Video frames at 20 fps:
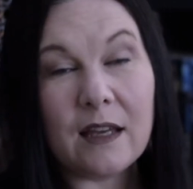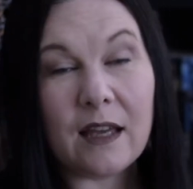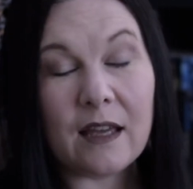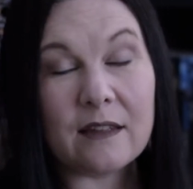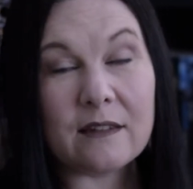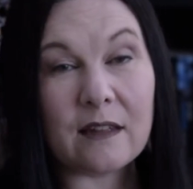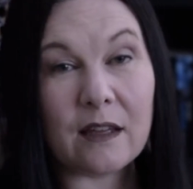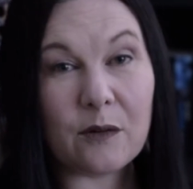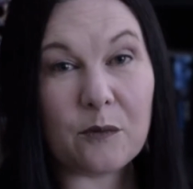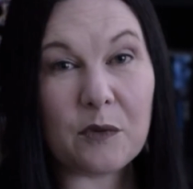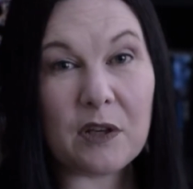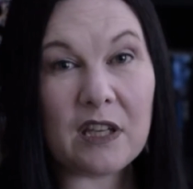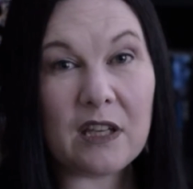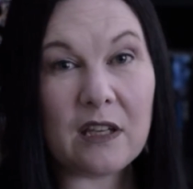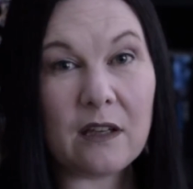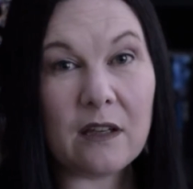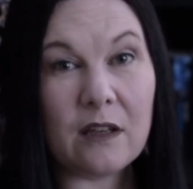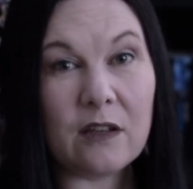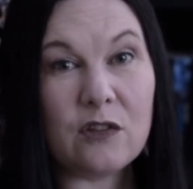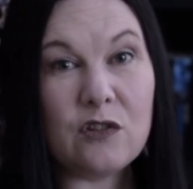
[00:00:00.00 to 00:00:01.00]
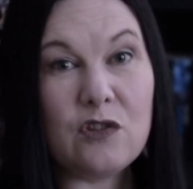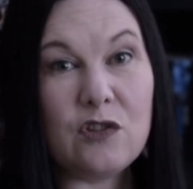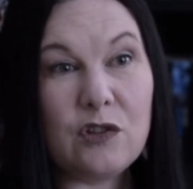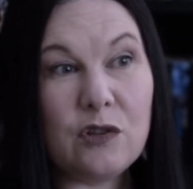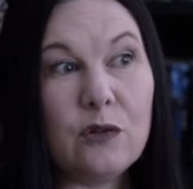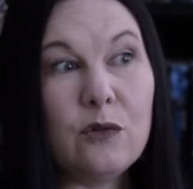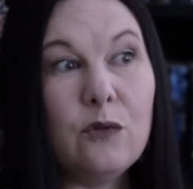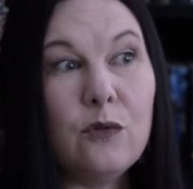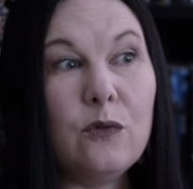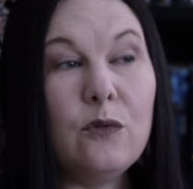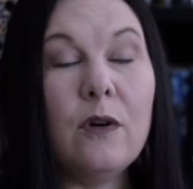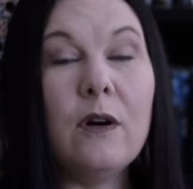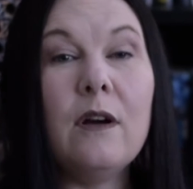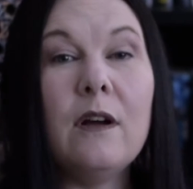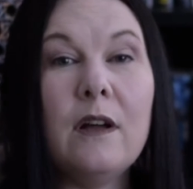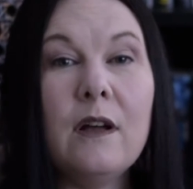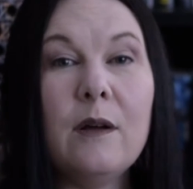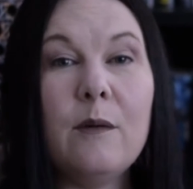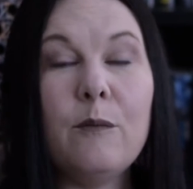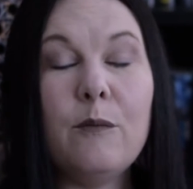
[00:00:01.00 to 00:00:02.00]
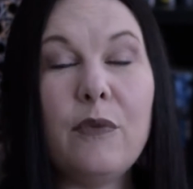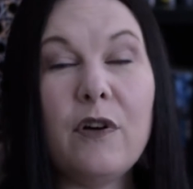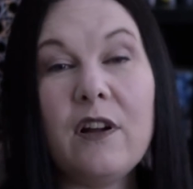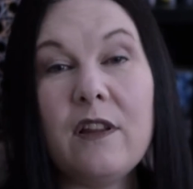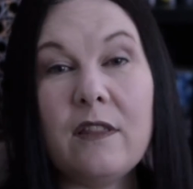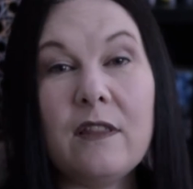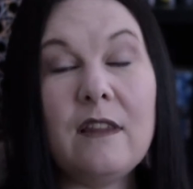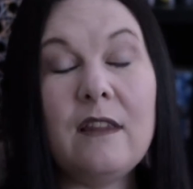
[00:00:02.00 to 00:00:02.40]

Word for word: is that we do put